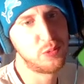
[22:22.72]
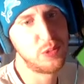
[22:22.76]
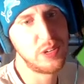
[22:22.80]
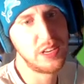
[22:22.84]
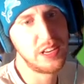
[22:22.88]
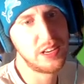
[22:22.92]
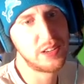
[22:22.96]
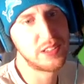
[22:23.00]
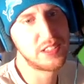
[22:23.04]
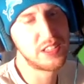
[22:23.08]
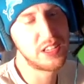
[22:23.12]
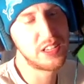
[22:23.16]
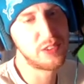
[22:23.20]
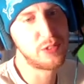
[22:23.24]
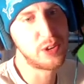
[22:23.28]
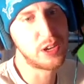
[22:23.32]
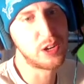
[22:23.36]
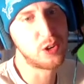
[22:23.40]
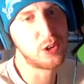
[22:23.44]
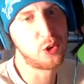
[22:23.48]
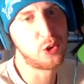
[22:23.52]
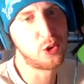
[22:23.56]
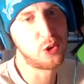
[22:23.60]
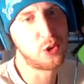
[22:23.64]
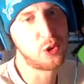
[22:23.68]
to see if we can
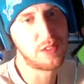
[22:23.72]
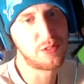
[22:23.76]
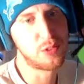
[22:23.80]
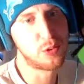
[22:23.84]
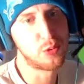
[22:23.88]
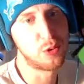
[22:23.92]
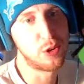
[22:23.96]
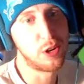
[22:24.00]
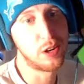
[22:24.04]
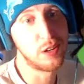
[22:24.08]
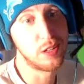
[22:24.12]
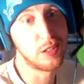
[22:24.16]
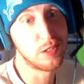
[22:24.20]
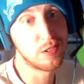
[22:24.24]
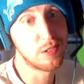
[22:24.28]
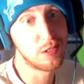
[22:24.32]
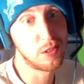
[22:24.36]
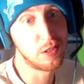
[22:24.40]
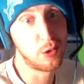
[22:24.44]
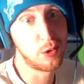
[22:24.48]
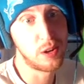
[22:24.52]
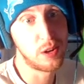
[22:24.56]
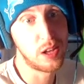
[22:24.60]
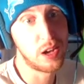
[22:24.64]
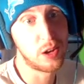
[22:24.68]
hold off the run and
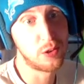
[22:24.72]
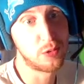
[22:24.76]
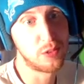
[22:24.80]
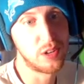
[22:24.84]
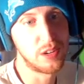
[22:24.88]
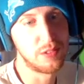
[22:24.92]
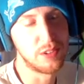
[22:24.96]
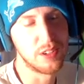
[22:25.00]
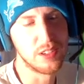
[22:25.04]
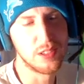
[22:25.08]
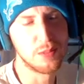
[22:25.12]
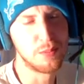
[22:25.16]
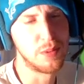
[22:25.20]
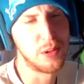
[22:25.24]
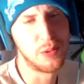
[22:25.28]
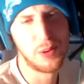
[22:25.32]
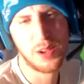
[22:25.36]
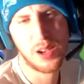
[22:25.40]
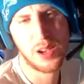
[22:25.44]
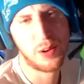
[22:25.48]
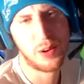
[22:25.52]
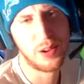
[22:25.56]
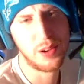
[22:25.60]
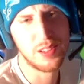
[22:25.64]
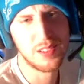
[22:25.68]
slow down Rivers. But
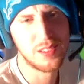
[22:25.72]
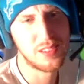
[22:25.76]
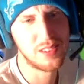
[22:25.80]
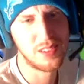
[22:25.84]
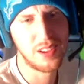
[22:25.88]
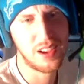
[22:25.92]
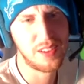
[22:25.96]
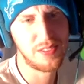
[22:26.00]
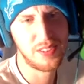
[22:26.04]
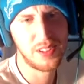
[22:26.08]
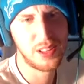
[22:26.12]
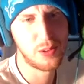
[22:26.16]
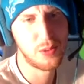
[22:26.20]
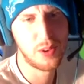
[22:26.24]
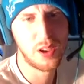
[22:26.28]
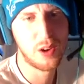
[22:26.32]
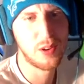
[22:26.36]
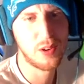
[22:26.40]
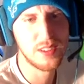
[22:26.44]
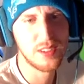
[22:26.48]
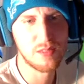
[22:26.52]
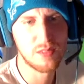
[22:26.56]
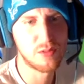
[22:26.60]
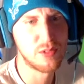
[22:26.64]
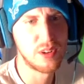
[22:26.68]
I feel like we
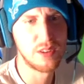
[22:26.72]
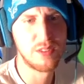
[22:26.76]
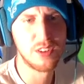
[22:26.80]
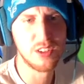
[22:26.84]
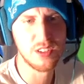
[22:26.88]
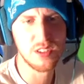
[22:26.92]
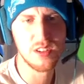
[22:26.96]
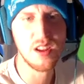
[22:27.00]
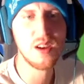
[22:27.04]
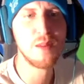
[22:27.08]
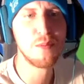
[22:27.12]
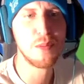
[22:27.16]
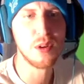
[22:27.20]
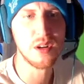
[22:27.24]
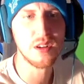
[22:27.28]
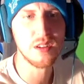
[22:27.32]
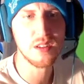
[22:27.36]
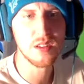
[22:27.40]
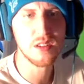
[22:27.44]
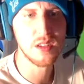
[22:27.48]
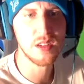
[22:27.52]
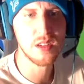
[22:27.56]
always have Rivers' numbers.